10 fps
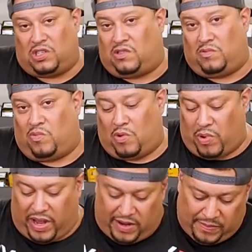just one
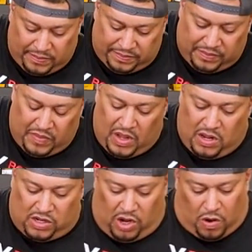way.
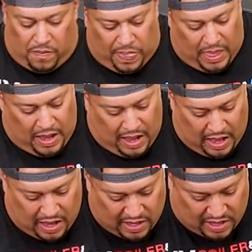So
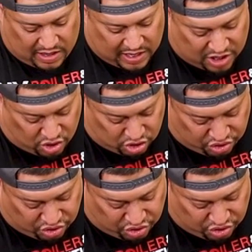there's two